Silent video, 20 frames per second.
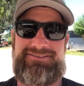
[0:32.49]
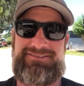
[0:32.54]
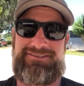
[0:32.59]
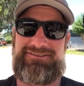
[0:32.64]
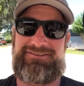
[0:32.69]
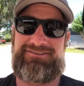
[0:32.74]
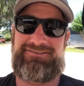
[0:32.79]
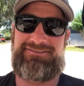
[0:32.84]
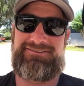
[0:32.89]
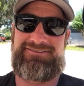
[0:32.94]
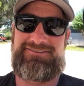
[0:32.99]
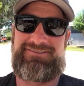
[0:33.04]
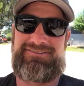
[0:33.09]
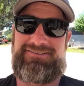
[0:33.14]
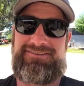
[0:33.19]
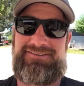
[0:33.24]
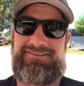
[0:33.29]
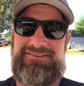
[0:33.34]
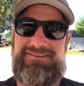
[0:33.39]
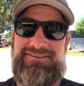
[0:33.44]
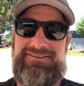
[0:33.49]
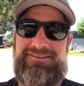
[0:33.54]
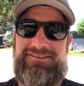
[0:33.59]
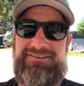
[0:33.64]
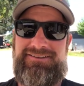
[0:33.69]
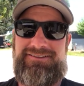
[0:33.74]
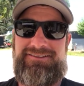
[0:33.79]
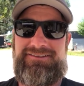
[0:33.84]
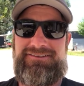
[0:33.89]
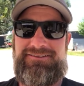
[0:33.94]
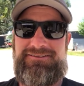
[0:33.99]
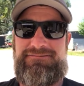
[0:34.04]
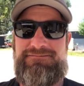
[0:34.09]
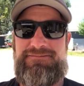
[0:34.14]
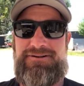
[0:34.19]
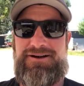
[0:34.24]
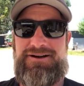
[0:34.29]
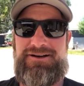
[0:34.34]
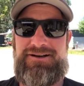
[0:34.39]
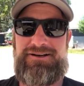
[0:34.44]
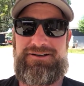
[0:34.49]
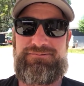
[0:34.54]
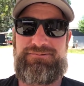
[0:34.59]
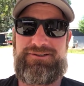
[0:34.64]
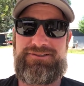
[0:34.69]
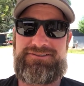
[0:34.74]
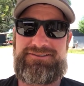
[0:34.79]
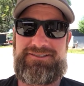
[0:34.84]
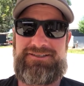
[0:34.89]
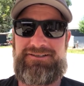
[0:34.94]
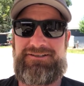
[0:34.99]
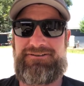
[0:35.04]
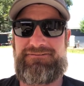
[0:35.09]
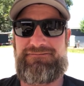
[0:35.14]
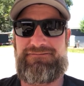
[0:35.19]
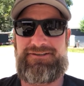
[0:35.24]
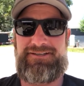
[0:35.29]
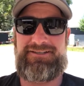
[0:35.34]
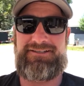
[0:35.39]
So, Ahmad, what's up,